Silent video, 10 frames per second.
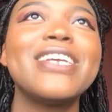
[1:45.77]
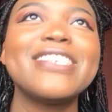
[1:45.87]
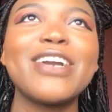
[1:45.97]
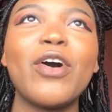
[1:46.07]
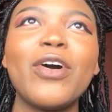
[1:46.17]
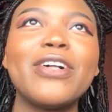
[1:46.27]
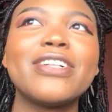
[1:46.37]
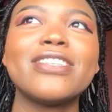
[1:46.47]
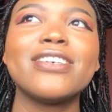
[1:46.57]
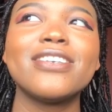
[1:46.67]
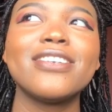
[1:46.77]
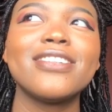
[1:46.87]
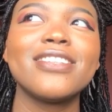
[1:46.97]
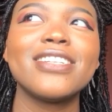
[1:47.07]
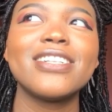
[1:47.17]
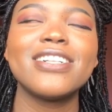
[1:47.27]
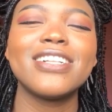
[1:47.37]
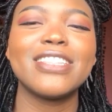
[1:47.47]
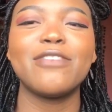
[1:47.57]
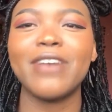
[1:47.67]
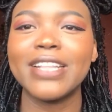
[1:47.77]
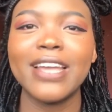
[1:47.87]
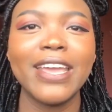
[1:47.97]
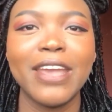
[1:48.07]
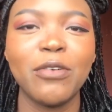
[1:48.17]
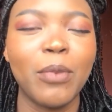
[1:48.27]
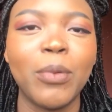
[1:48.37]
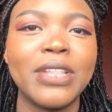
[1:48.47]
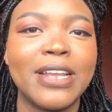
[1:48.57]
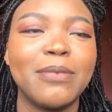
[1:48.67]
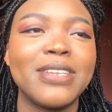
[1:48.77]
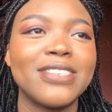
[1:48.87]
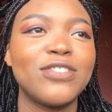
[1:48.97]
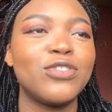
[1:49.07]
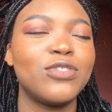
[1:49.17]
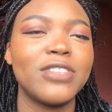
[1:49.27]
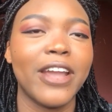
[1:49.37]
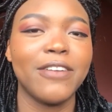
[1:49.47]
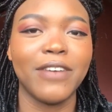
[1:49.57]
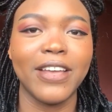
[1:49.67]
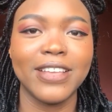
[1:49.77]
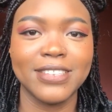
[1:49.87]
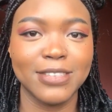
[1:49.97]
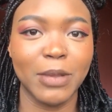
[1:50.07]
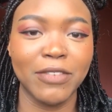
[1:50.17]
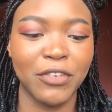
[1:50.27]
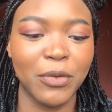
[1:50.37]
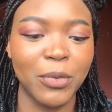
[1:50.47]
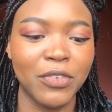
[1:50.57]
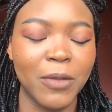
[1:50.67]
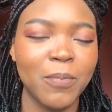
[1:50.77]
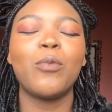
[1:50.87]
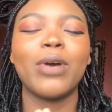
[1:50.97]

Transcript: is it called? The fact that I can't remember the name is terrifying because it's my favorite movie.